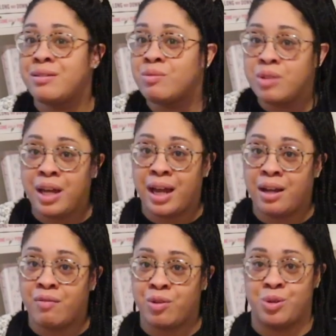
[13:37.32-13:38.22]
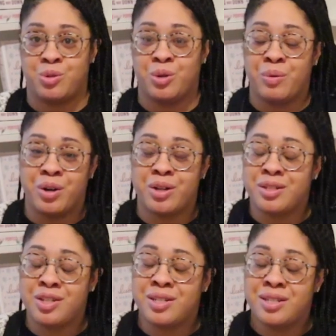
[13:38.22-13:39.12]
can't give her those 3 words.
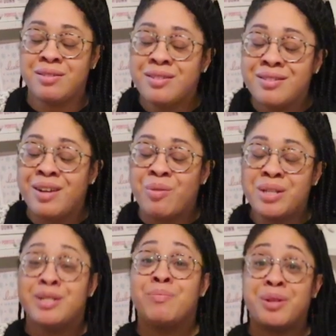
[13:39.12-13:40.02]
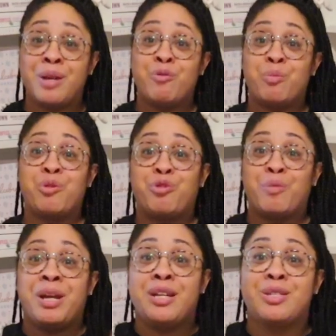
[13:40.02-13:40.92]
Just, it wasn't believable for
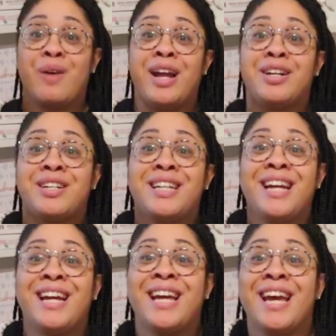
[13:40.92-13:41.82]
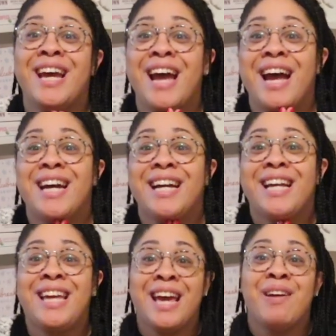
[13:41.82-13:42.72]
me. So I couldn't
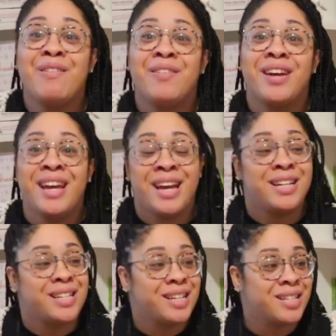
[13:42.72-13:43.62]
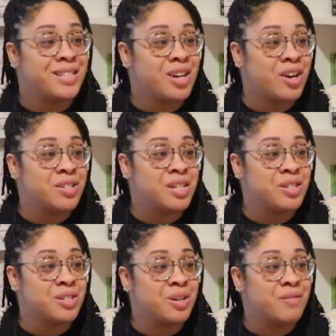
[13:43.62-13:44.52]
give it the stars it
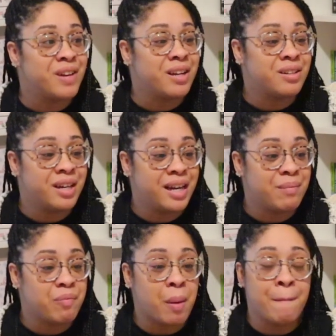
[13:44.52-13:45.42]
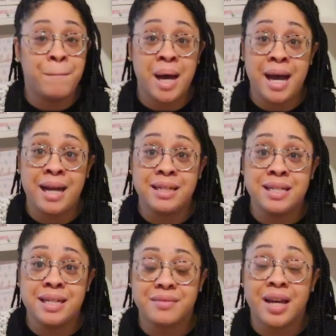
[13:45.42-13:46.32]
deserved. I couldn't.
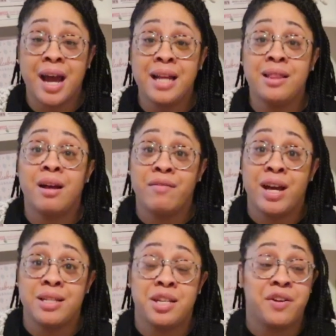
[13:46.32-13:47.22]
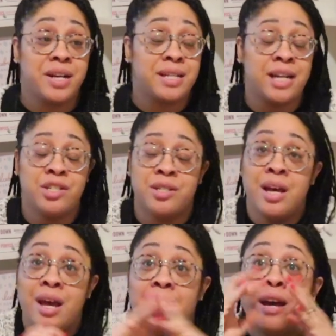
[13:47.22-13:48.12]
But I love that series.
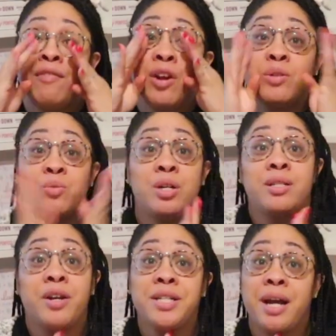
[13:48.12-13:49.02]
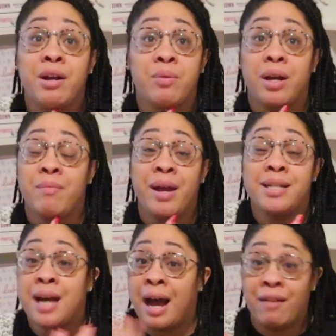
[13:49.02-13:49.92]
If there's one series I could
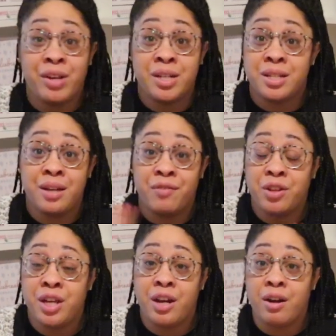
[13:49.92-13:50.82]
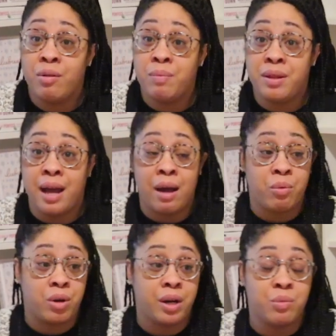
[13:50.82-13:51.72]
recommend, obviously for the year, it would be that
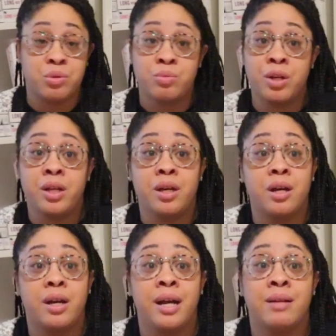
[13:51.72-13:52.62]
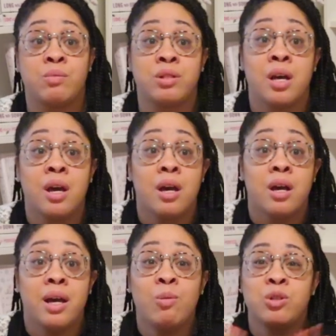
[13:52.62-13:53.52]
one. It was really good. It
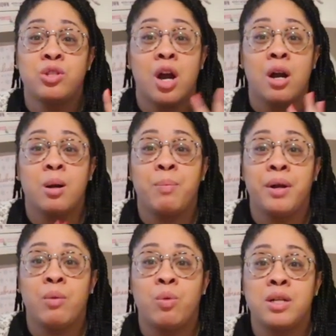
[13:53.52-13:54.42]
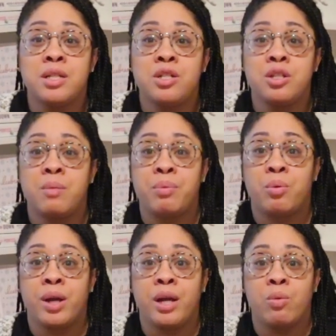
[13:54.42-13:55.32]
was dark, but it wasn't to the
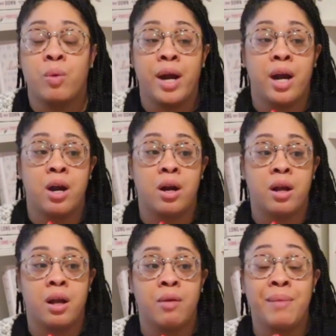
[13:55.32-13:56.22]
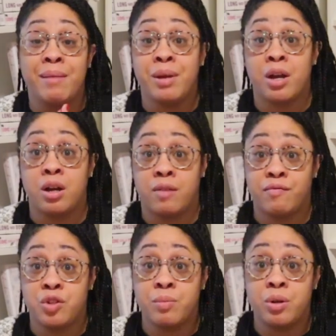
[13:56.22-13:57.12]
point where it made me
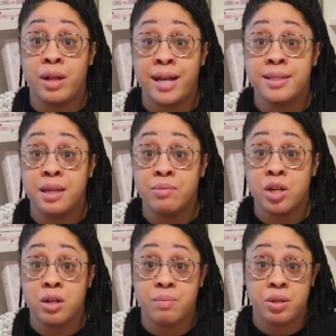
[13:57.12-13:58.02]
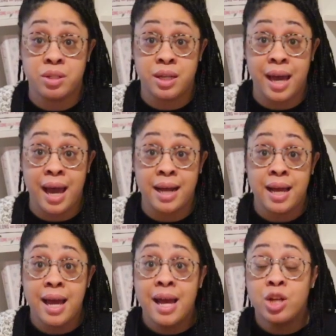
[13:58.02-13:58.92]
uncomfortable like some dark books get.
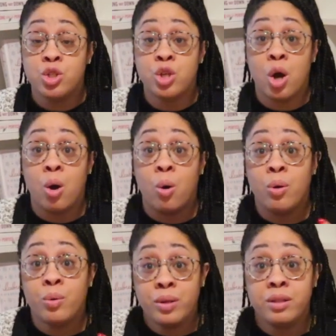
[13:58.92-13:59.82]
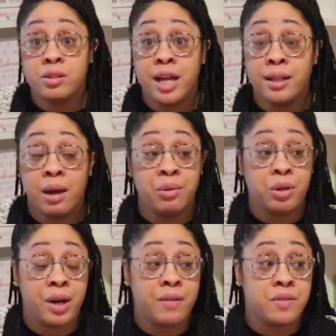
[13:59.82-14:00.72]
So take that with a grain of